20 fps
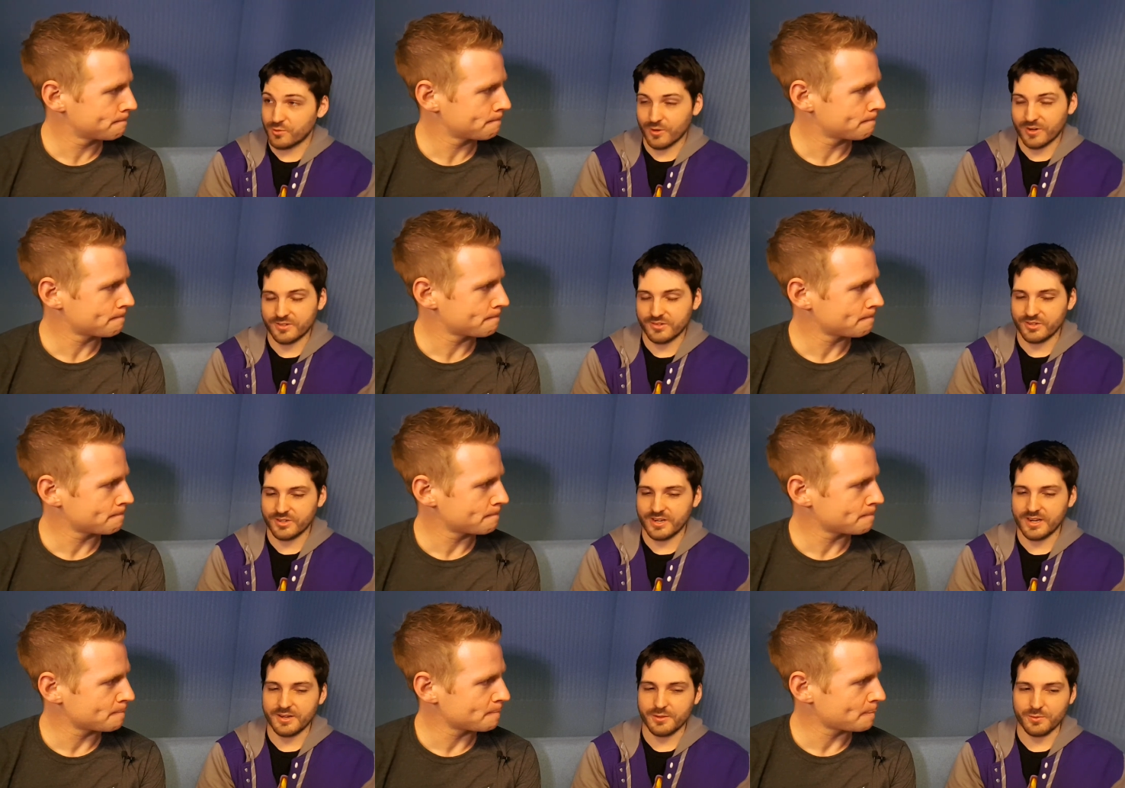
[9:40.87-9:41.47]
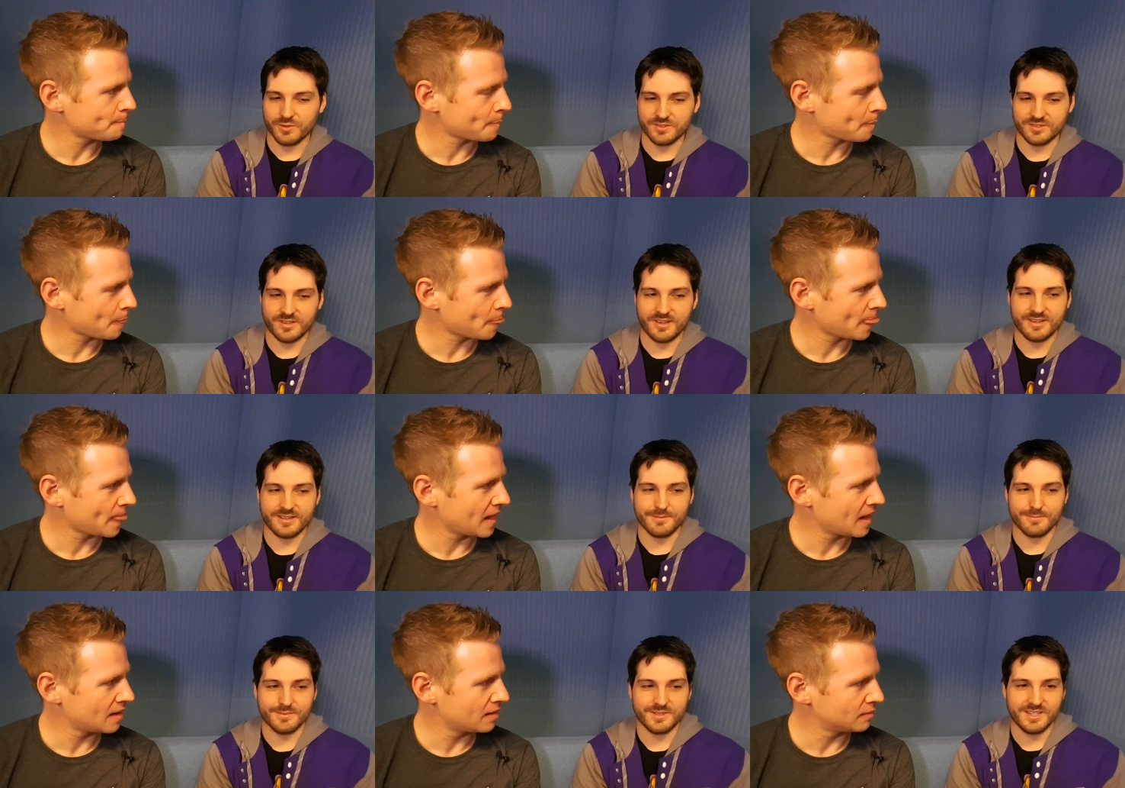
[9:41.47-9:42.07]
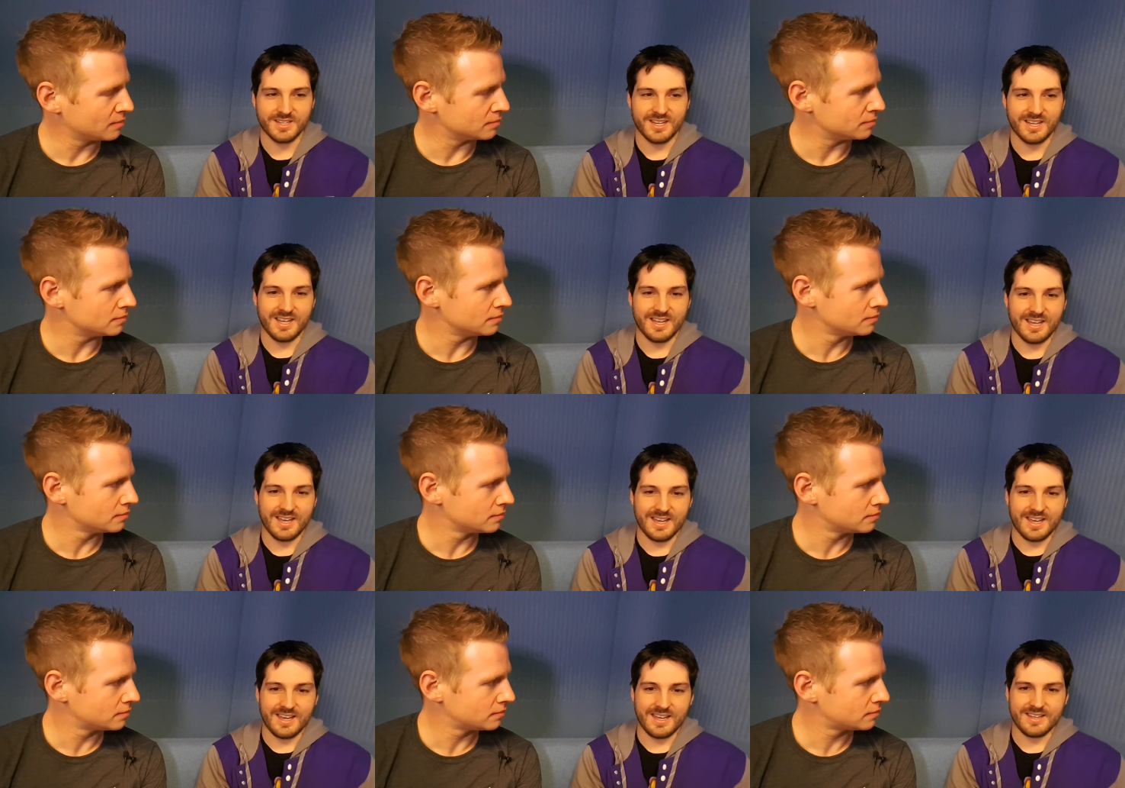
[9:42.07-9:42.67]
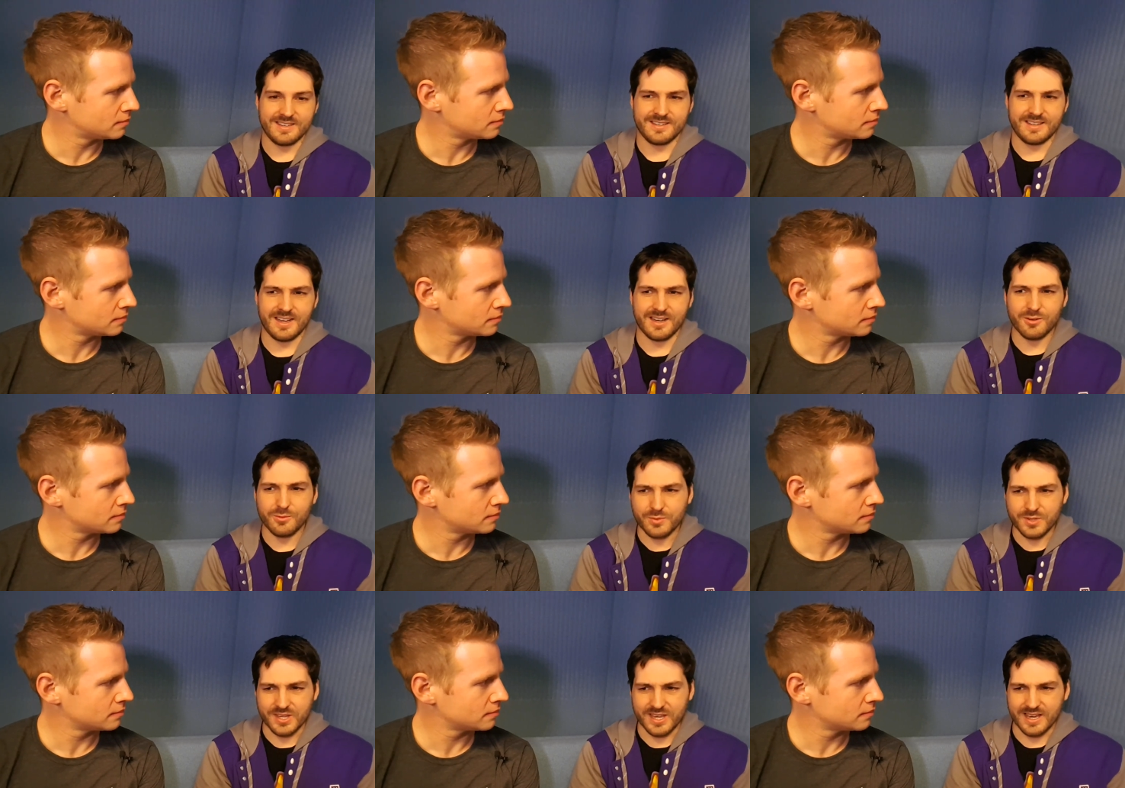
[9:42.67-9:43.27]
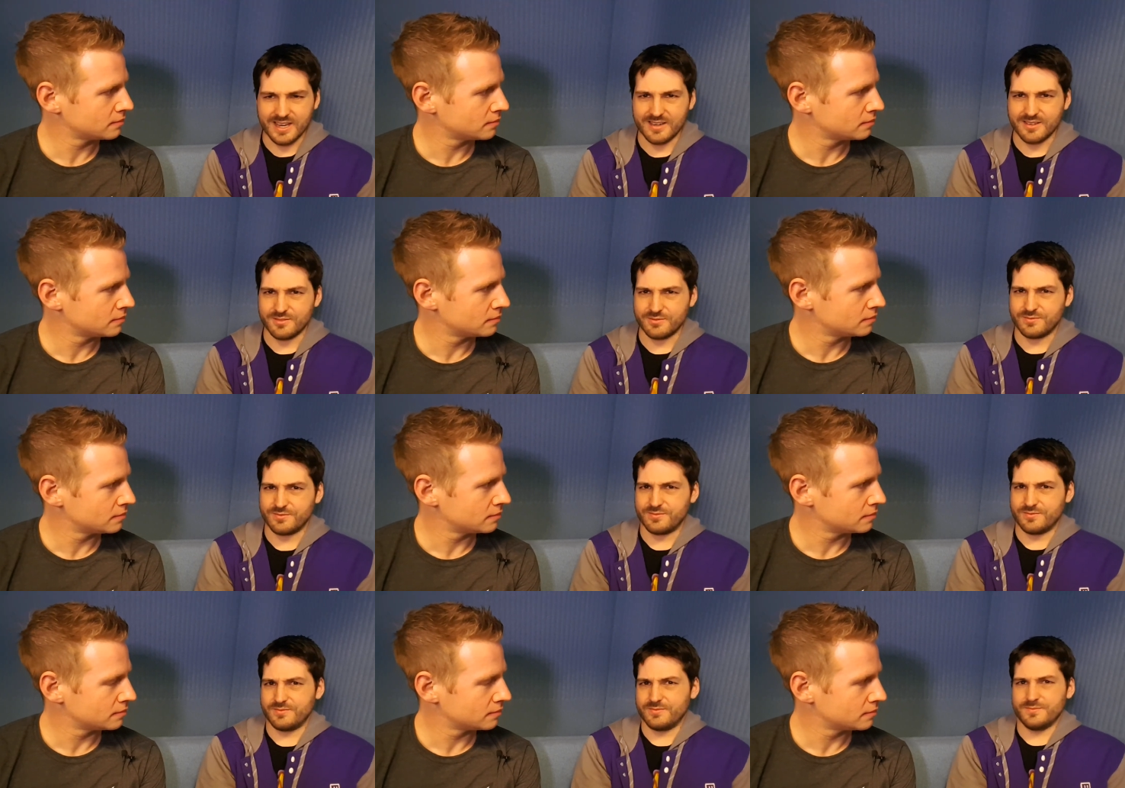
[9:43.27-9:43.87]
Speaker 1: directory at any one time. Mm and now we have